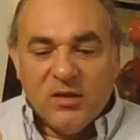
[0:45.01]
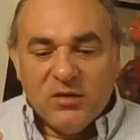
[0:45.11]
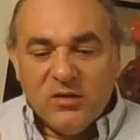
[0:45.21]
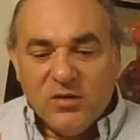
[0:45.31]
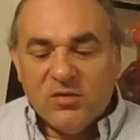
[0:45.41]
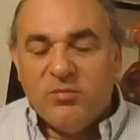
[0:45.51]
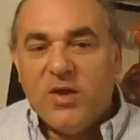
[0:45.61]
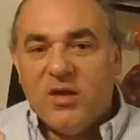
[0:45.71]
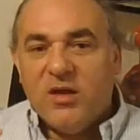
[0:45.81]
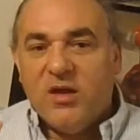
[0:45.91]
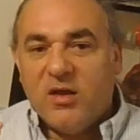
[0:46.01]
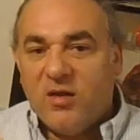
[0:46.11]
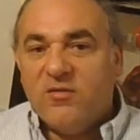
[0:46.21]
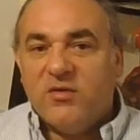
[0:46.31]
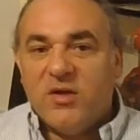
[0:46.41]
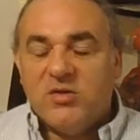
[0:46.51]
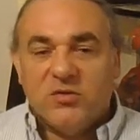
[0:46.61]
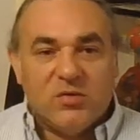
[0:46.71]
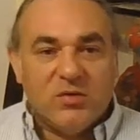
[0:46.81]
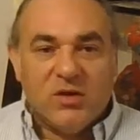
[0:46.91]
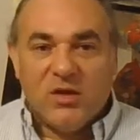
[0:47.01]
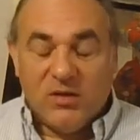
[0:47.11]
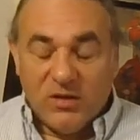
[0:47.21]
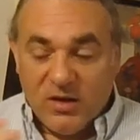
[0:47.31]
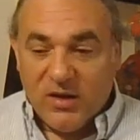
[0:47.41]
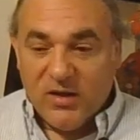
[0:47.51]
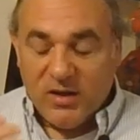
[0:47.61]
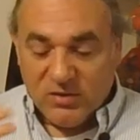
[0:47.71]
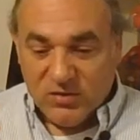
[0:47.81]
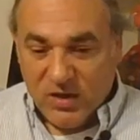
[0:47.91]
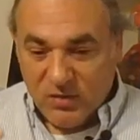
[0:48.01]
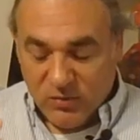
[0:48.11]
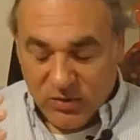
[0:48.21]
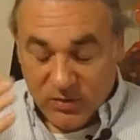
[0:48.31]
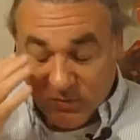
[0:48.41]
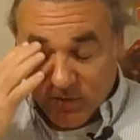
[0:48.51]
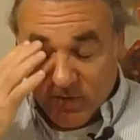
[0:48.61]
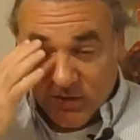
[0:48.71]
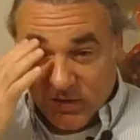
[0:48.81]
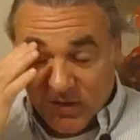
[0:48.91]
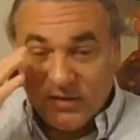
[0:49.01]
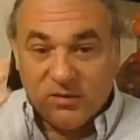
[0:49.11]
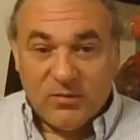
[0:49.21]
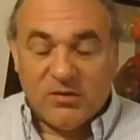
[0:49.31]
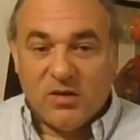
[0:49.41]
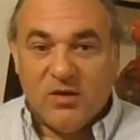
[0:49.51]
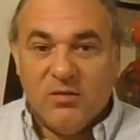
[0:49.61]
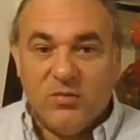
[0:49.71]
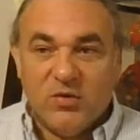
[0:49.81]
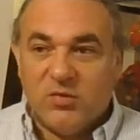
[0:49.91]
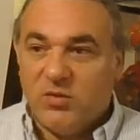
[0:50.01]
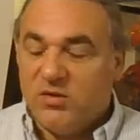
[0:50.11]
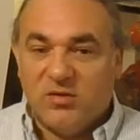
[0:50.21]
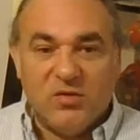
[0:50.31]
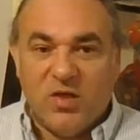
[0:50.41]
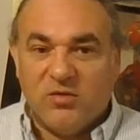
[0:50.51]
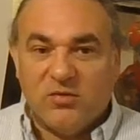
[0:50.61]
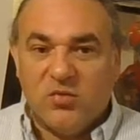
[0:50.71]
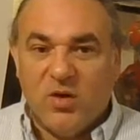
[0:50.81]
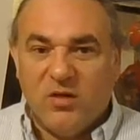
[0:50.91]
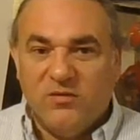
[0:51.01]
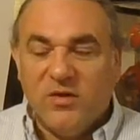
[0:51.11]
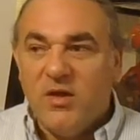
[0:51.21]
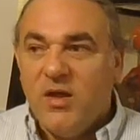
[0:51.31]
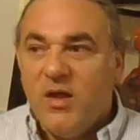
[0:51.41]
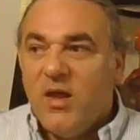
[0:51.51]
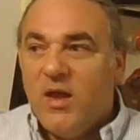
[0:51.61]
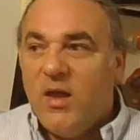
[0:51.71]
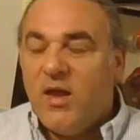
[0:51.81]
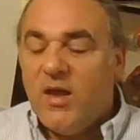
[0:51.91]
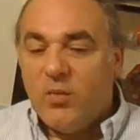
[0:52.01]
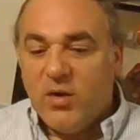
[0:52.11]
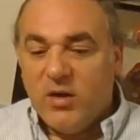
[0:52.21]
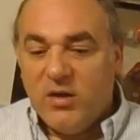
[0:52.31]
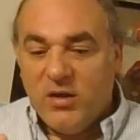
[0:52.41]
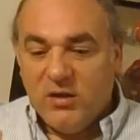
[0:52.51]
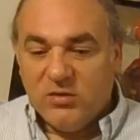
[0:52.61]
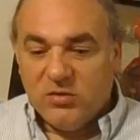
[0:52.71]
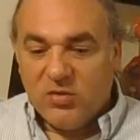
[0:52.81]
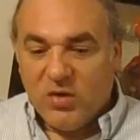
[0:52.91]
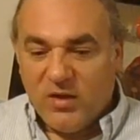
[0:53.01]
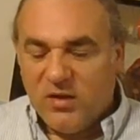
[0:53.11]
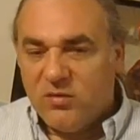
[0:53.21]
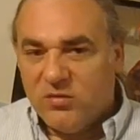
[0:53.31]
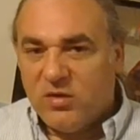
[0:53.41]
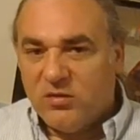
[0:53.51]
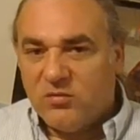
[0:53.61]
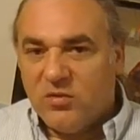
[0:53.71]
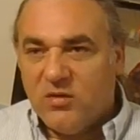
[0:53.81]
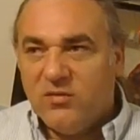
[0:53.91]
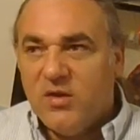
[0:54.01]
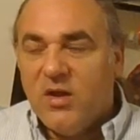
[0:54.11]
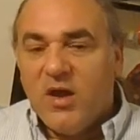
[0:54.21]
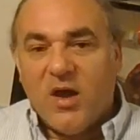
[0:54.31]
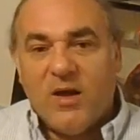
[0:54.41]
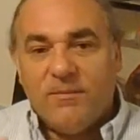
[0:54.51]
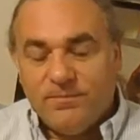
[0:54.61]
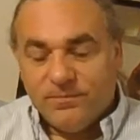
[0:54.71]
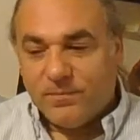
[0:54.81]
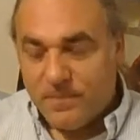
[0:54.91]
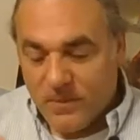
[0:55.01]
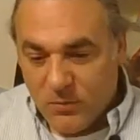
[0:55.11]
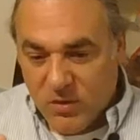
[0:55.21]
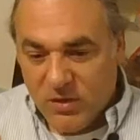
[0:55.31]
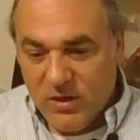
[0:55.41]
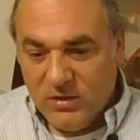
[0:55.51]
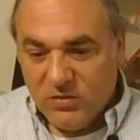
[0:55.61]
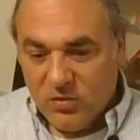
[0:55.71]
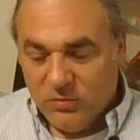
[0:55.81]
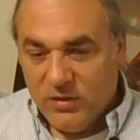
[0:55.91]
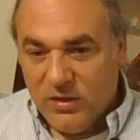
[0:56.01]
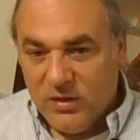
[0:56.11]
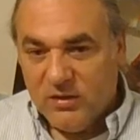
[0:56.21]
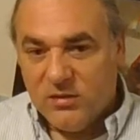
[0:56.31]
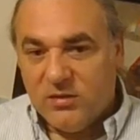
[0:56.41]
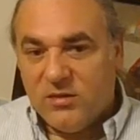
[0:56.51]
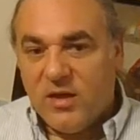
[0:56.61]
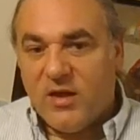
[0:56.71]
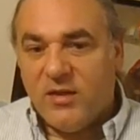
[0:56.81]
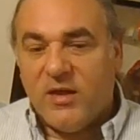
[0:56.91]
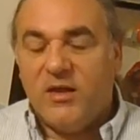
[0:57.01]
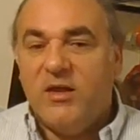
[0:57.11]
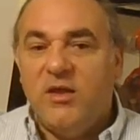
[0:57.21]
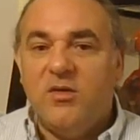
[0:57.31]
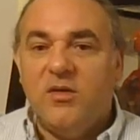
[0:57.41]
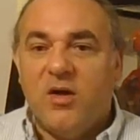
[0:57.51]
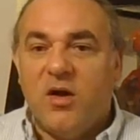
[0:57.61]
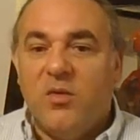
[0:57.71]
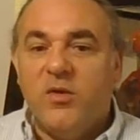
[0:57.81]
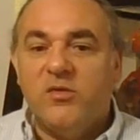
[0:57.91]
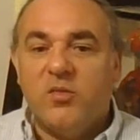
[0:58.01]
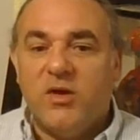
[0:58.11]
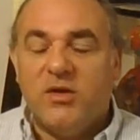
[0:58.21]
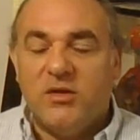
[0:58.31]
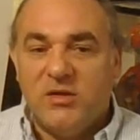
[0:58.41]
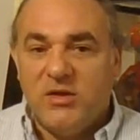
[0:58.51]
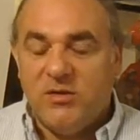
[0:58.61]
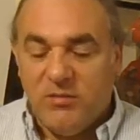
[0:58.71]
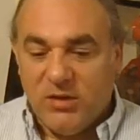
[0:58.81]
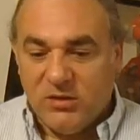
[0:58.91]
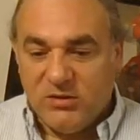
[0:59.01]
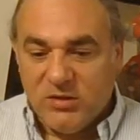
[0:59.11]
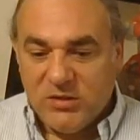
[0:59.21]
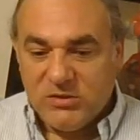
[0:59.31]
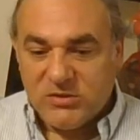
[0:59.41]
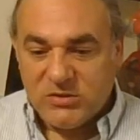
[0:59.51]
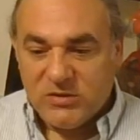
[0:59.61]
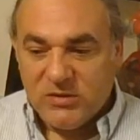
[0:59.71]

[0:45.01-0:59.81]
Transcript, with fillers: there's a big a conversation towards the, that I actually had with him when the last time I saw him, which was 2012, where he I think it was 2012, um, where he told me uh, that he always wanted to te- me to teach